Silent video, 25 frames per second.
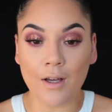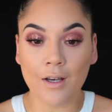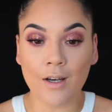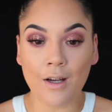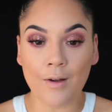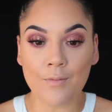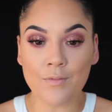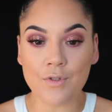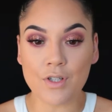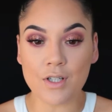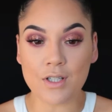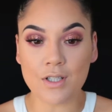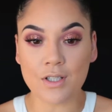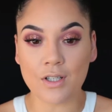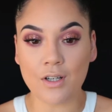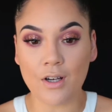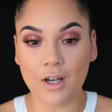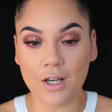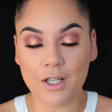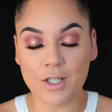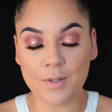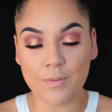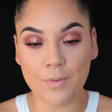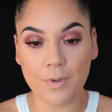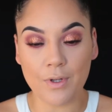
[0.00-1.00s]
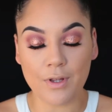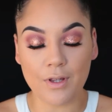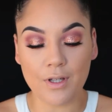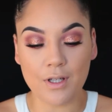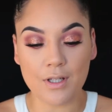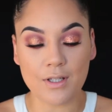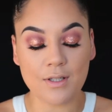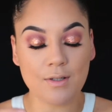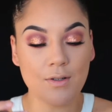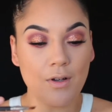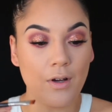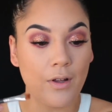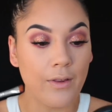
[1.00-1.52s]
and I'm just going to put
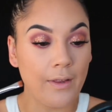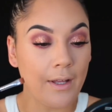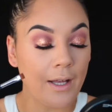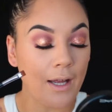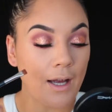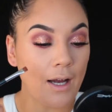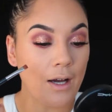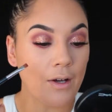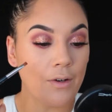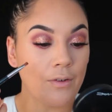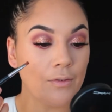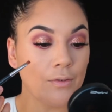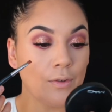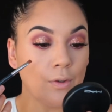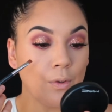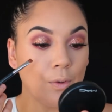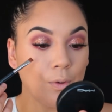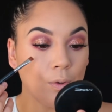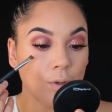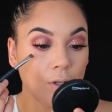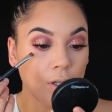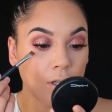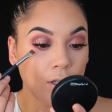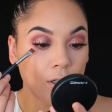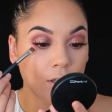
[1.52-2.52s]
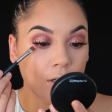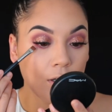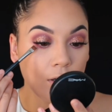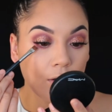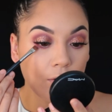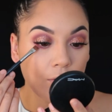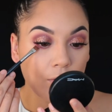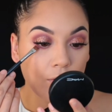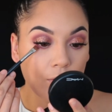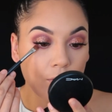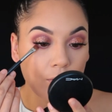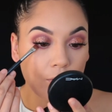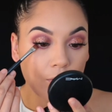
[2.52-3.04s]
this on the outer corner
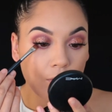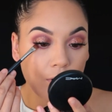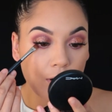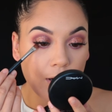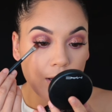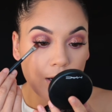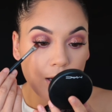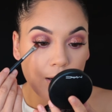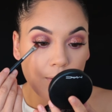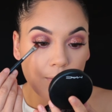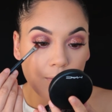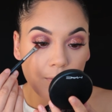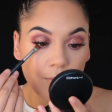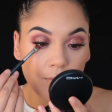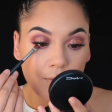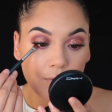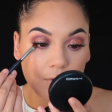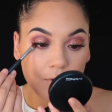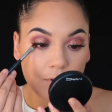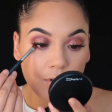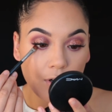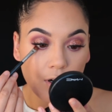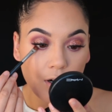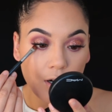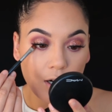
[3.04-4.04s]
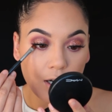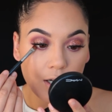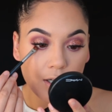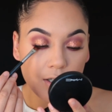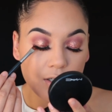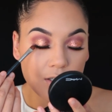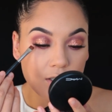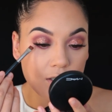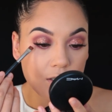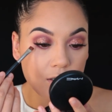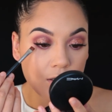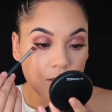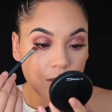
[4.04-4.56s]
right up
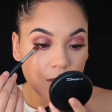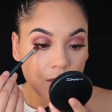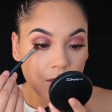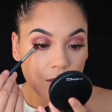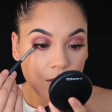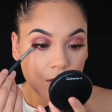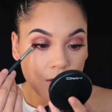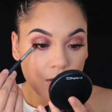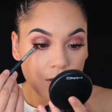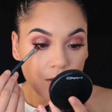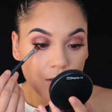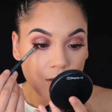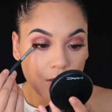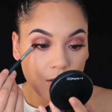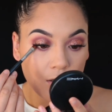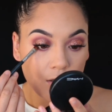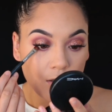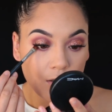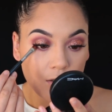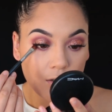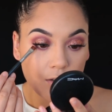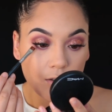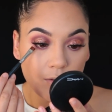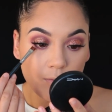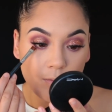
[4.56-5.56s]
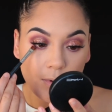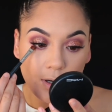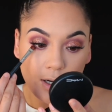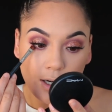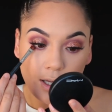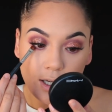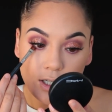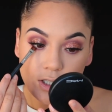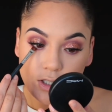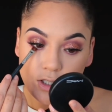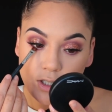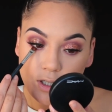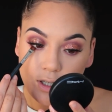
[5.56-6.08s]
tight to my
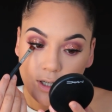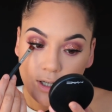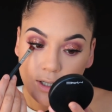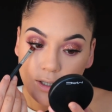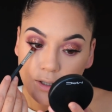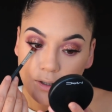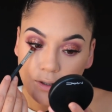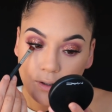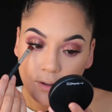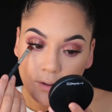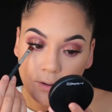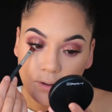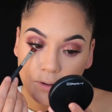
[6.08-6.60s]
lash line.